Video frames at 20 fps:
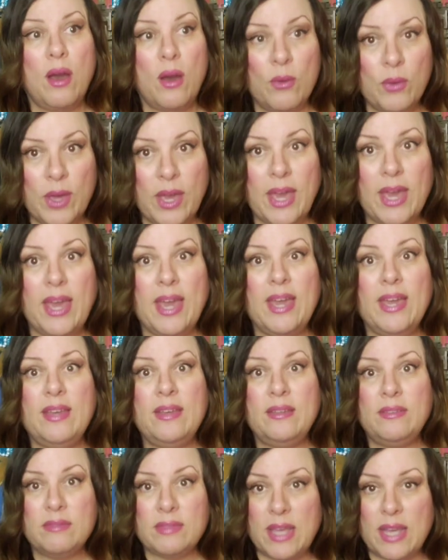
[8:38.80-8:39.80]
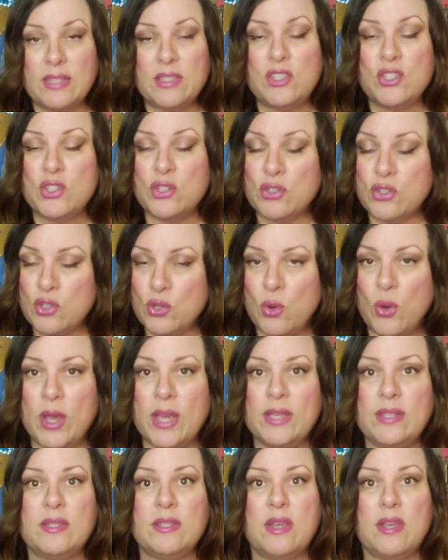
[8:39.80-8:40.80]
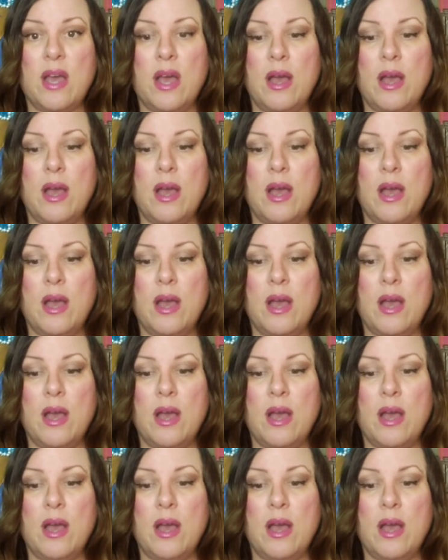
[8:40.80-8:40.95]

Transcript: Okay, that's your choice.